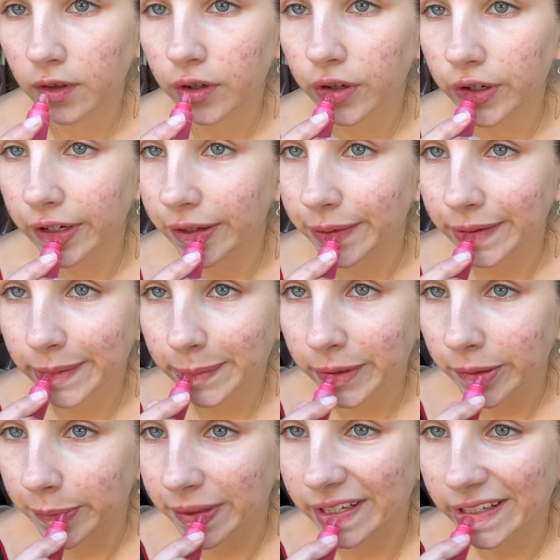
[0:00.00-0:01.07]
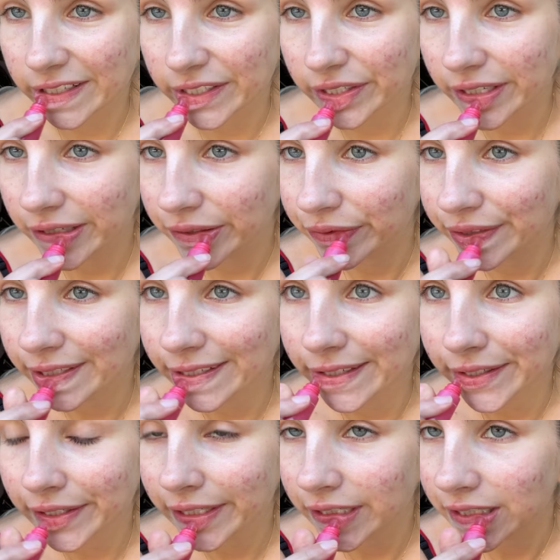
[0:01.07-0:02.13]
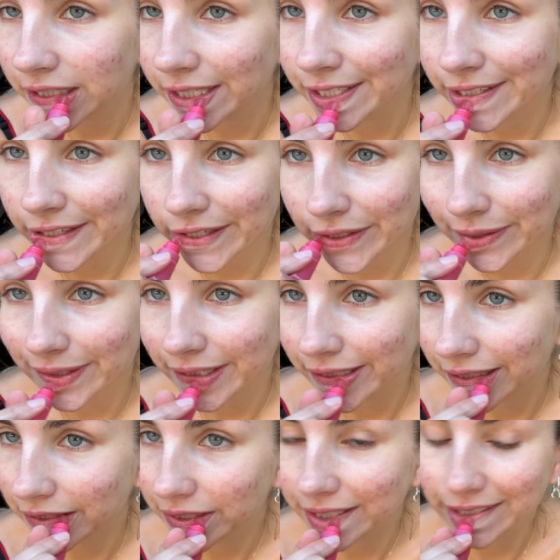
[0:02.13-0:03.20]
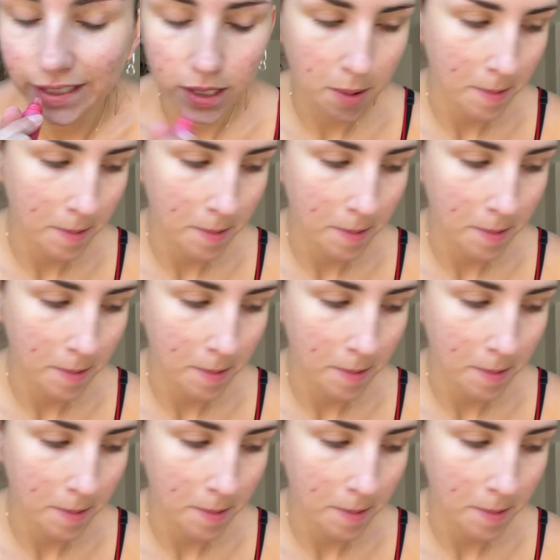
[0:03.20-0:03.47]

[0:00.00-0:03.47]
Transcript: Okay, I'm going to put on my actual outfit now. I actually need to go to work in a sec.